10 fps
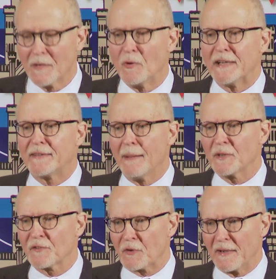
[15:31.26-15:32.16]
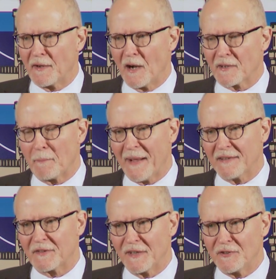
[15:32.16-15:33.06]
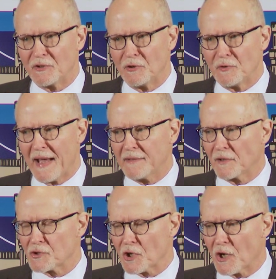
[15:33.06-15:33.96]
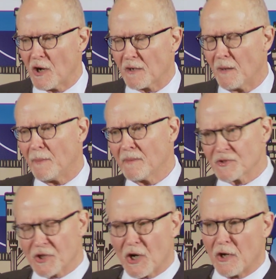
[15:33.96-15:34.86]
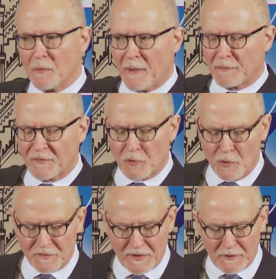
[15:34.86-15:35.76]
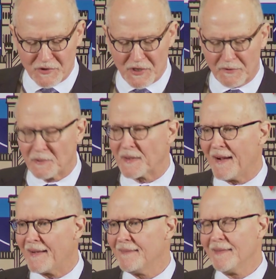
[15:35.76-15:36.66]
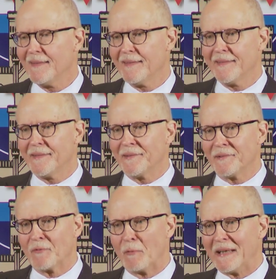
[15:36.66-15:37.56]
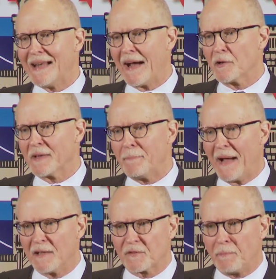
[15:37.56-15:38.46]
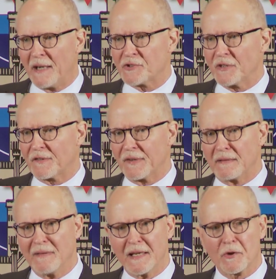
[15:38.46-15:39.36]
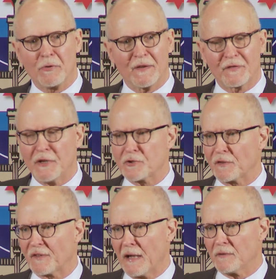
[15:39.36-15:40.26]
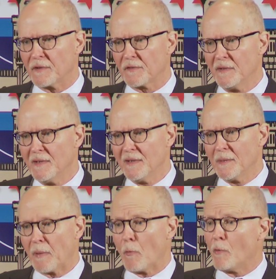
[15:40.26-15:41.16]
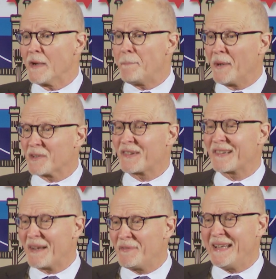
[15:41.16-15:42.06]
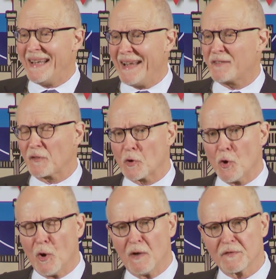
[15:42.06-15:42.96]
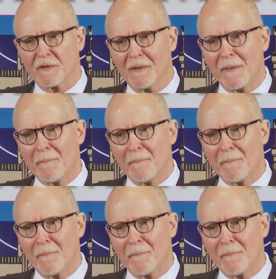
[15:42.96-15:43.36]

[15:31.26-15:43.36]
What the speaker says: We demonstrated our capacity to do that in the Chicago Public Schools, Gary Chico and I, when we not only balanced budgets and increased teacher salaries, but when we built 78 schools,